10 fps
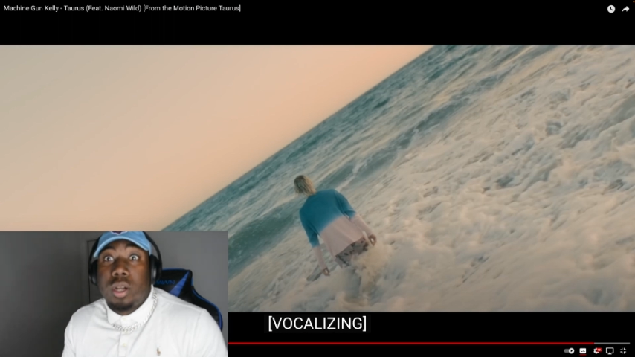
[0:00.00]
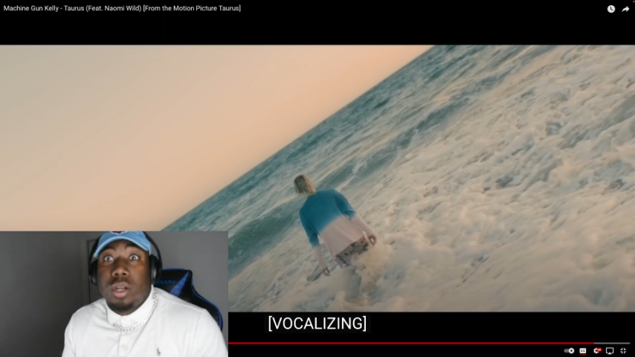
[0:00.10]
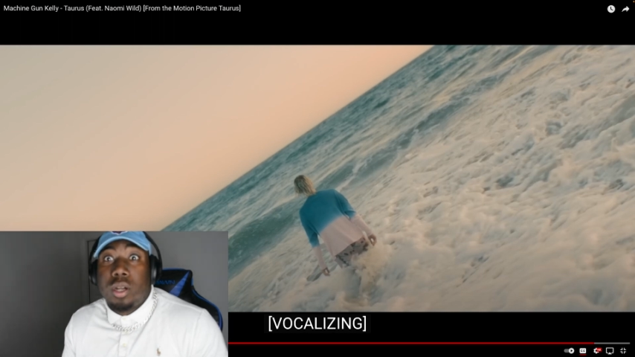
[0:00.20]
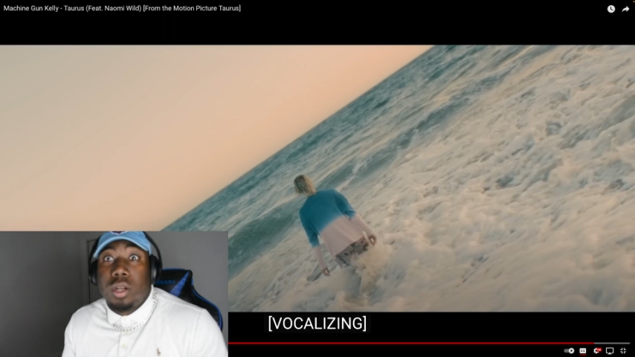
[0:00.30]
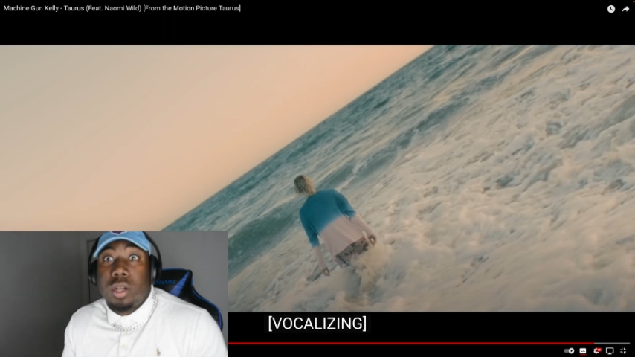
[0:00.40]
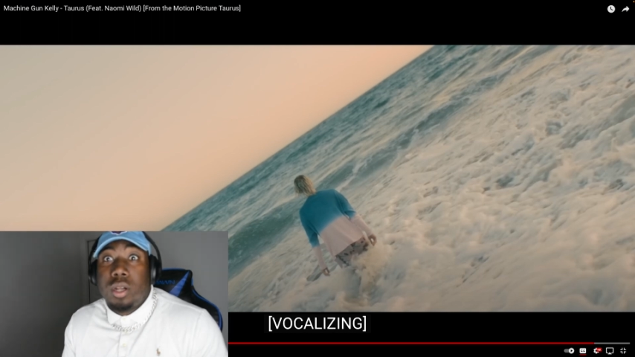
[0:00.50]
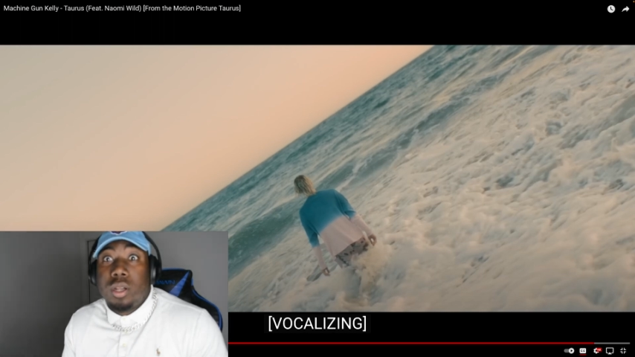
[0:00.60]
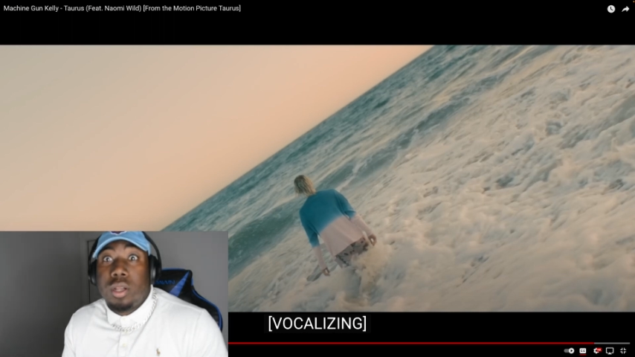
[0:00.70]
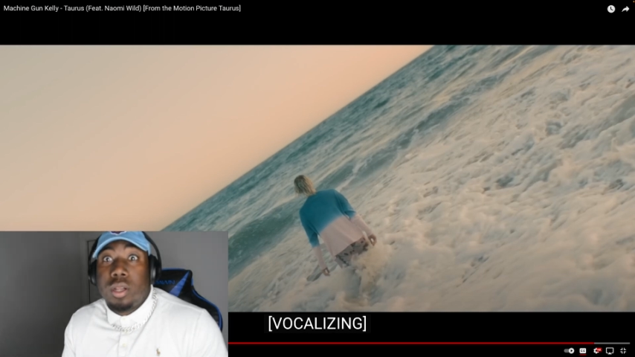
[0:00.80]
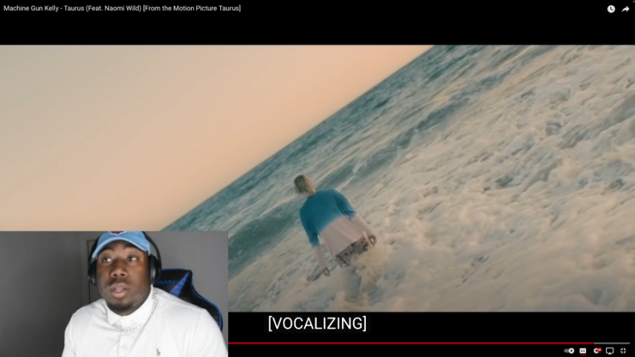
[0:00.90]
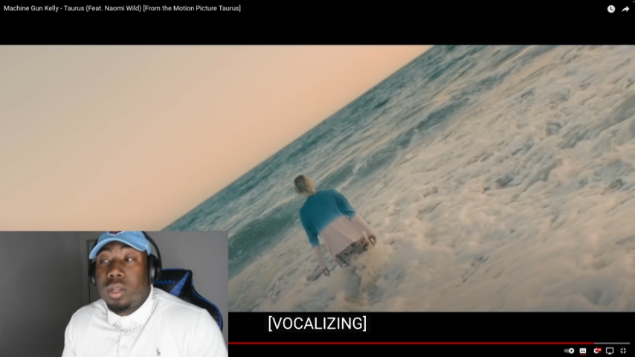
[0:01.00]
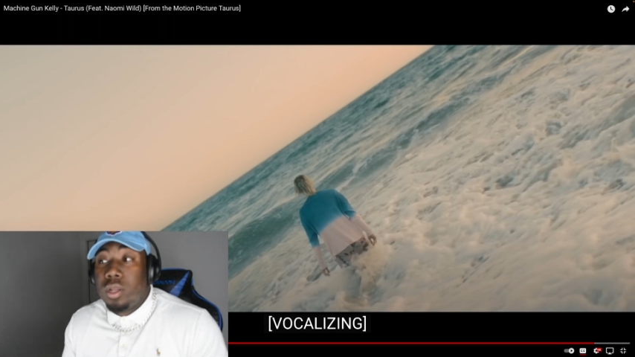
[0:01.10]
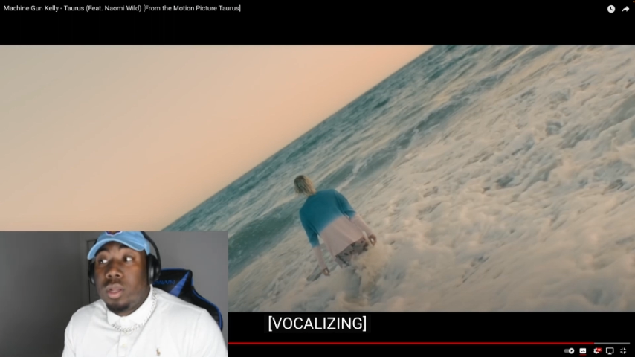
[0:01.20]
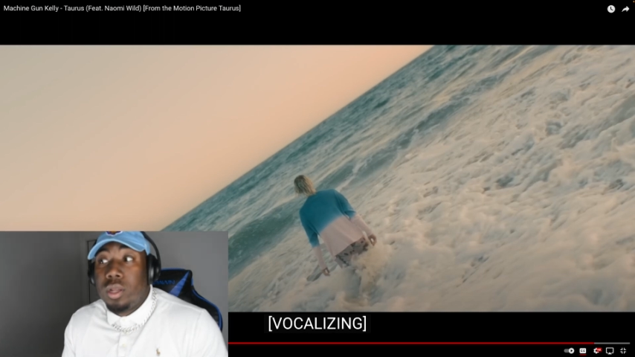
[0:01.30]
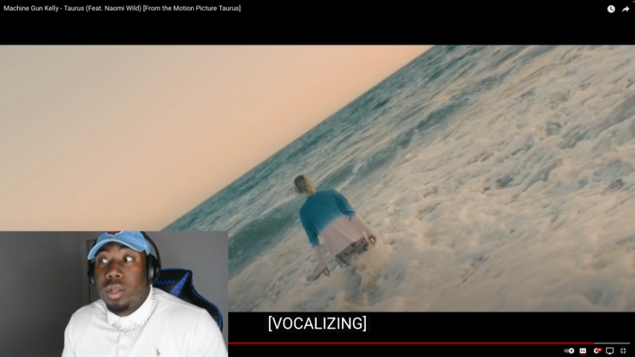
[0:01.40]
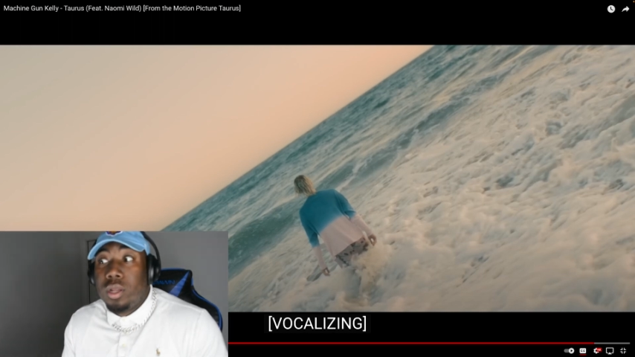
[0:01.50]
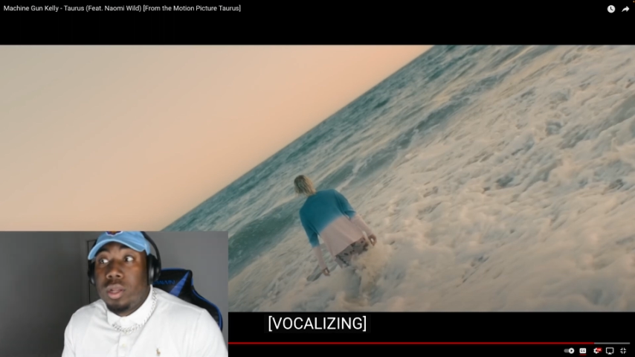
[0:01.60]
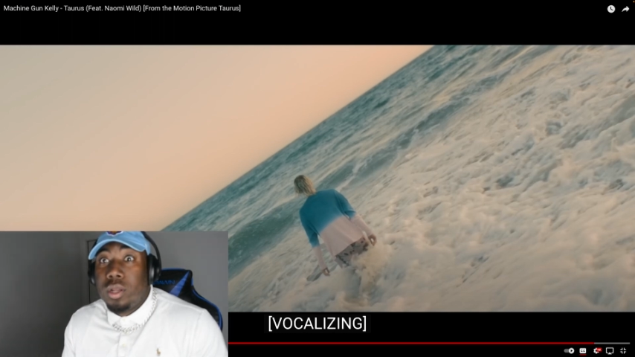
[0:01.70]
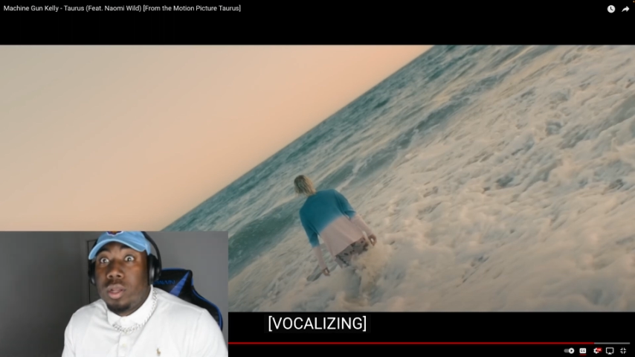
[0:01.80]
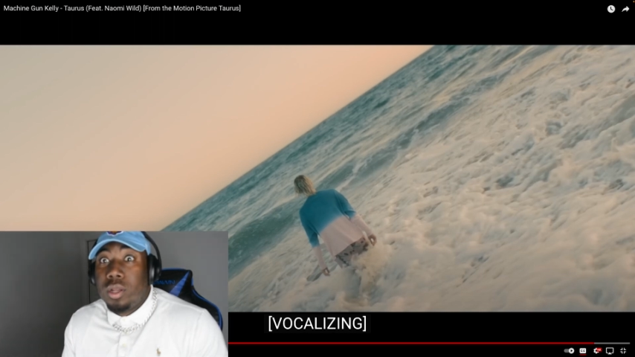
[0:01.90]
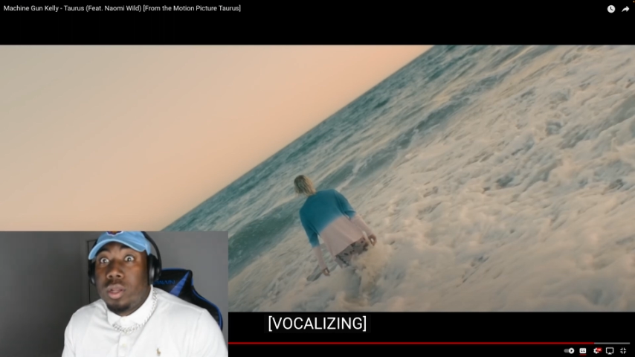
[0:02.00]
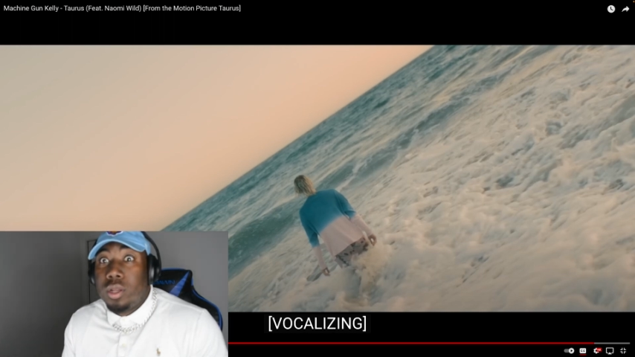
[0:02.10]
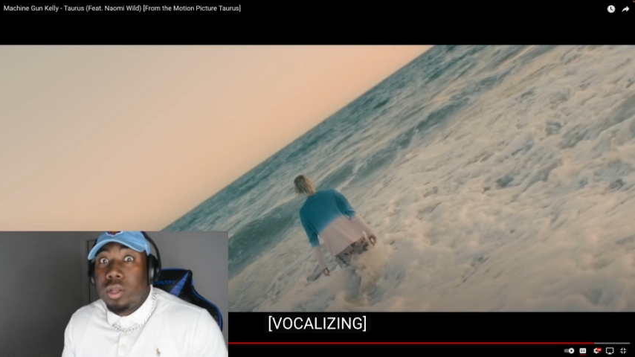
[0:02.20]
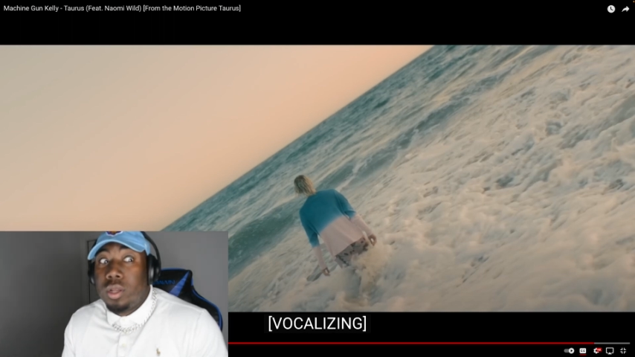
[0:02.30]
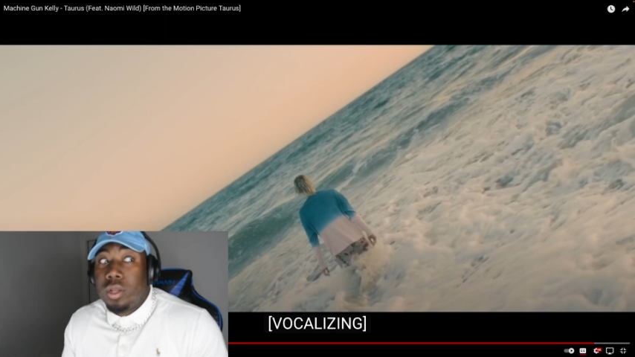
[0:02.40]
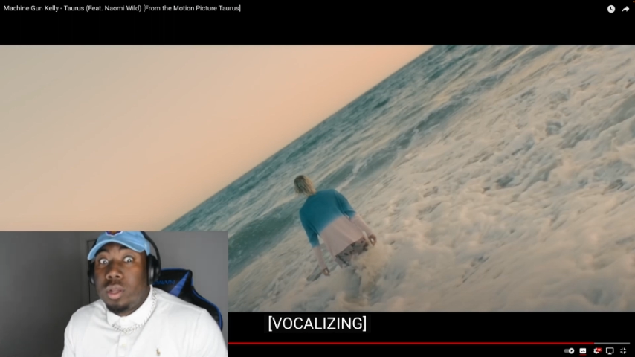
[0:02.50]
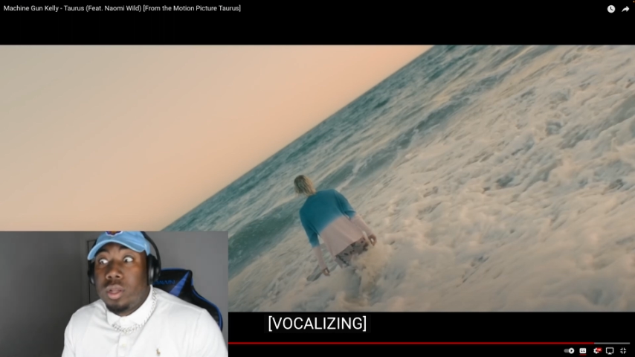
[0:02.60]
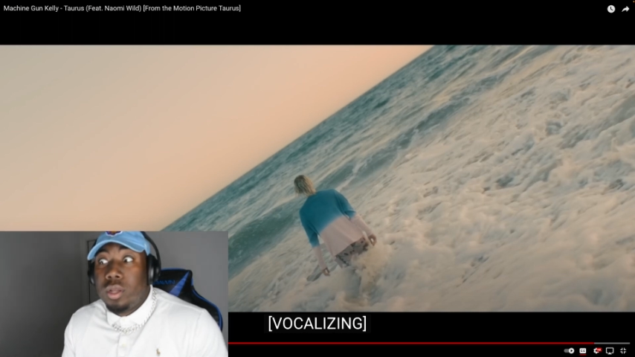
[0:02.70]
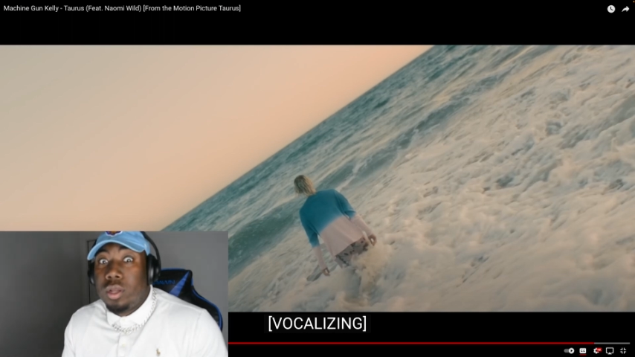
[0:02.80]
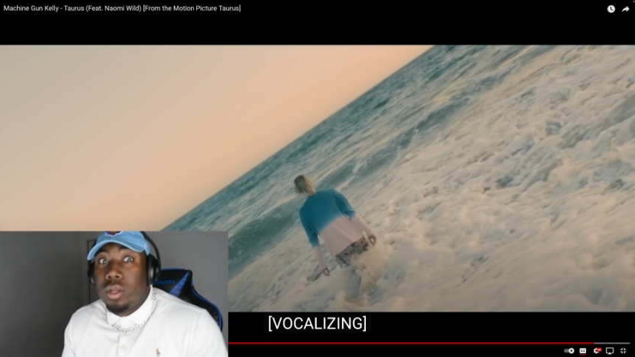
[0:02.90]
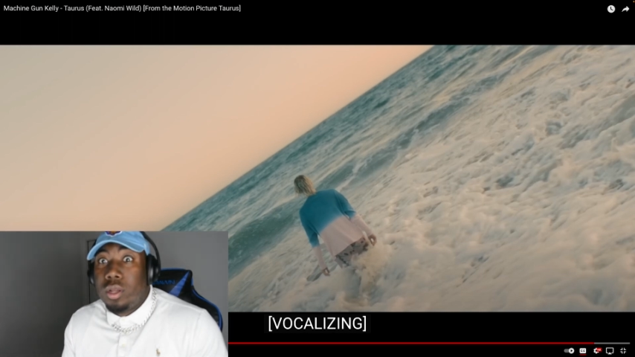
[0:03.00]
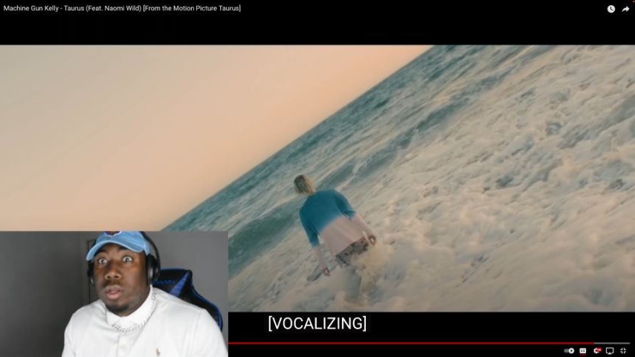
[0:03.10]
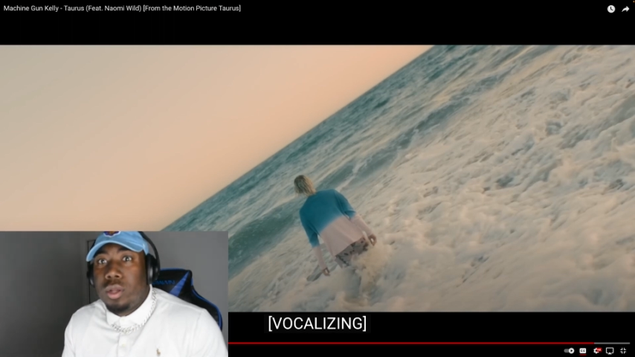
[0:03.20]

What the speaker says: (no one is talking)